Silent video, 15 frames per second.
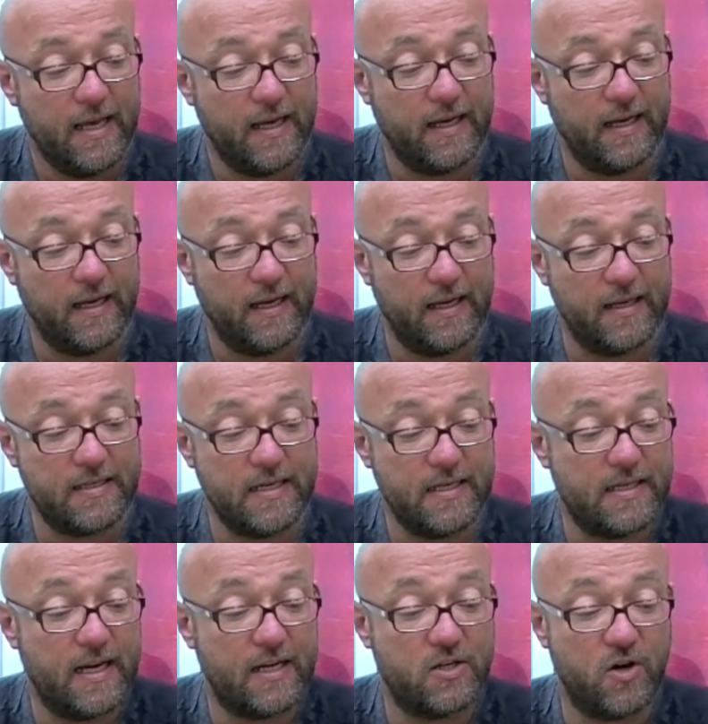
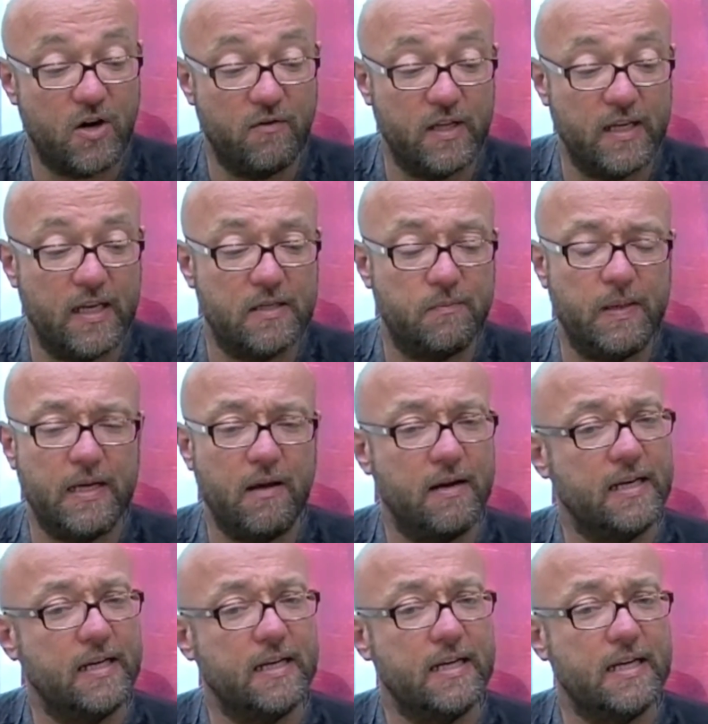Sinister Dexter over the years has been
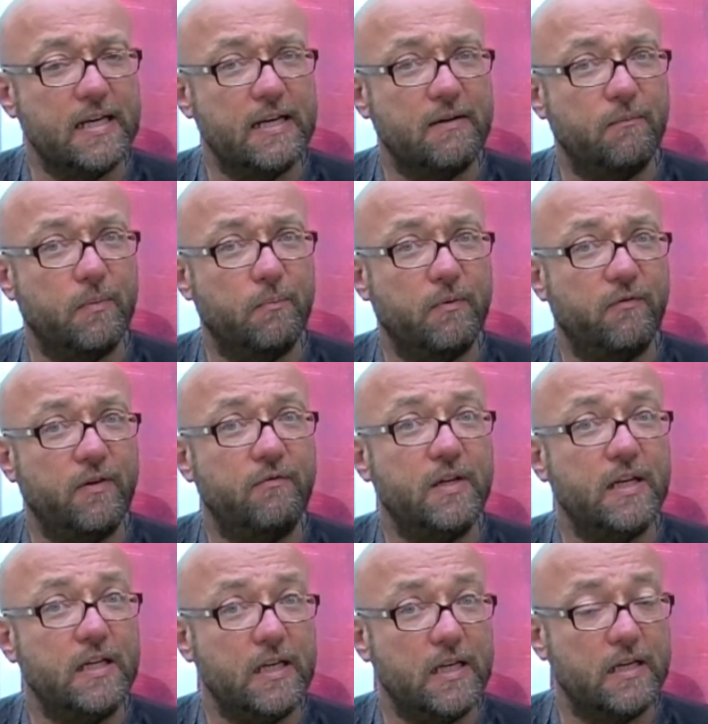going
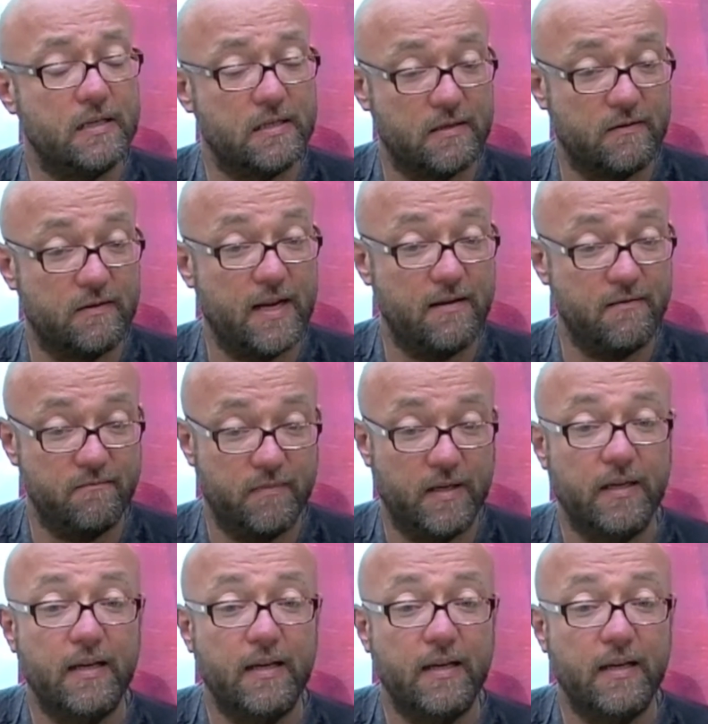15 years now.